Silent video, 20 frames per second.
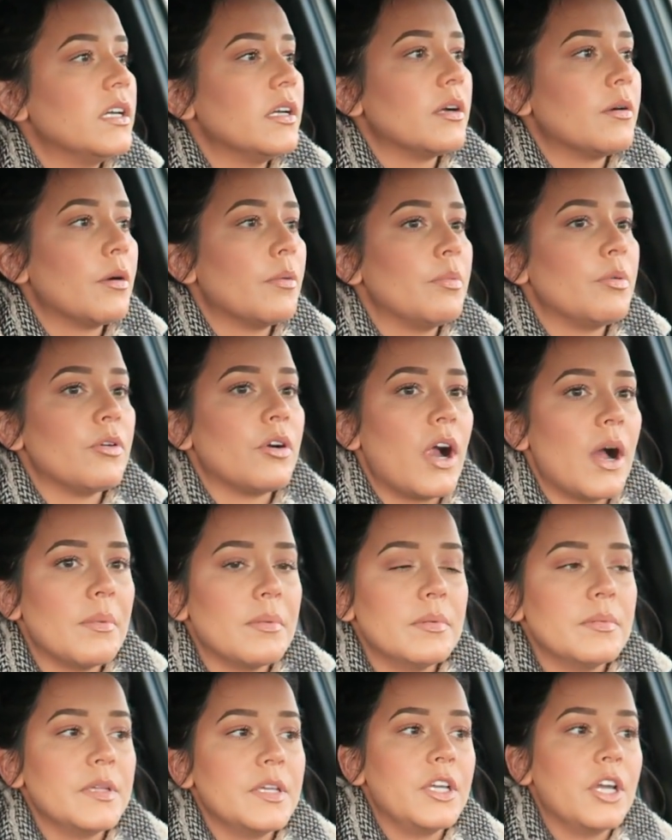I could
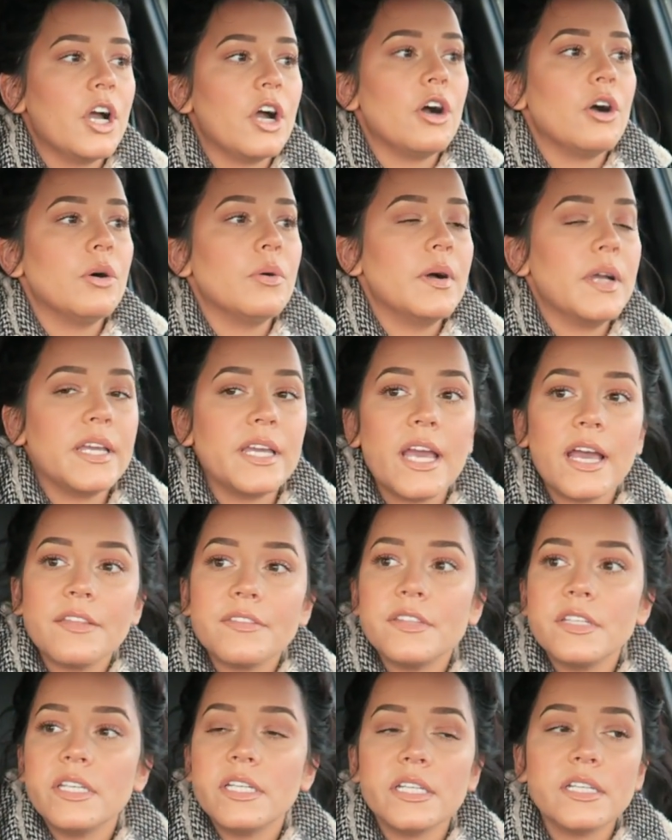probably go and get
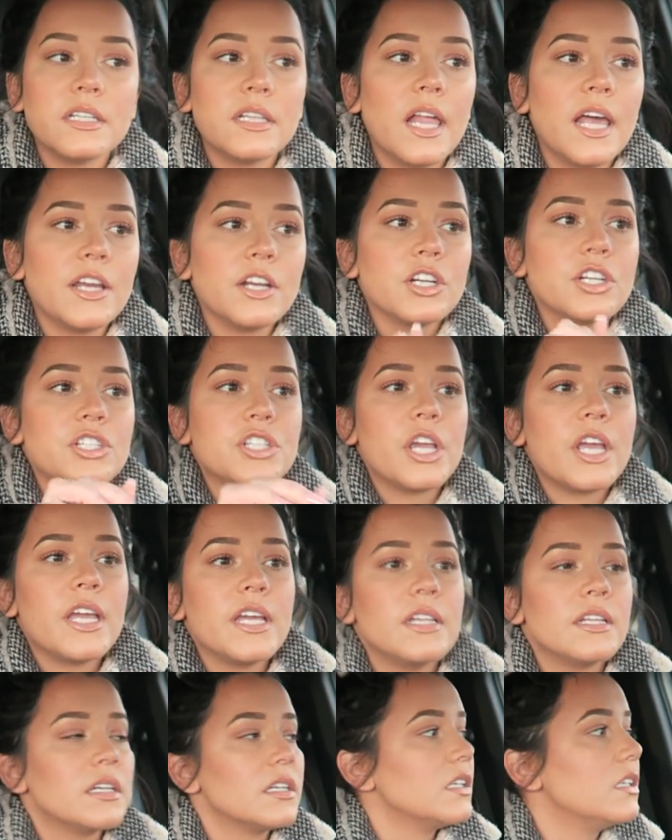the lighter
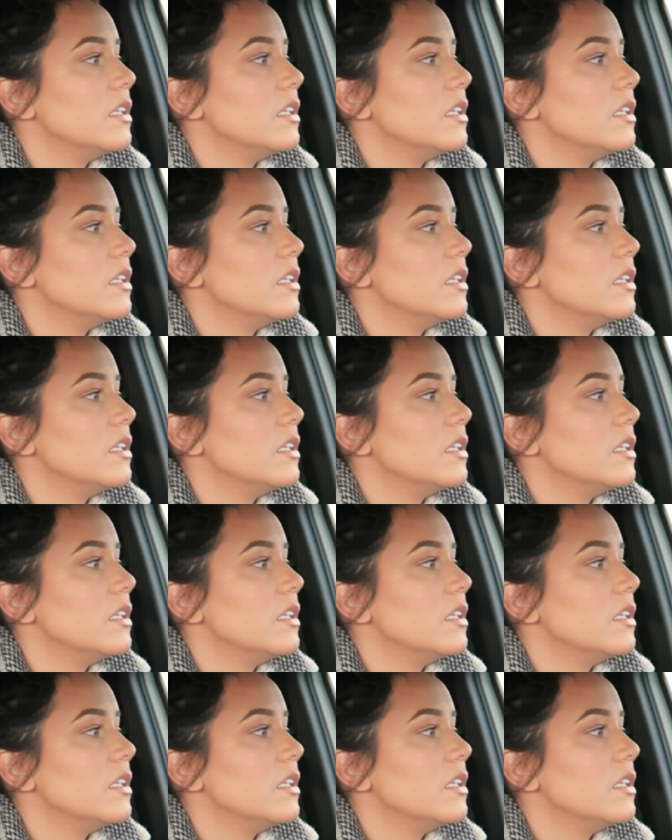shade.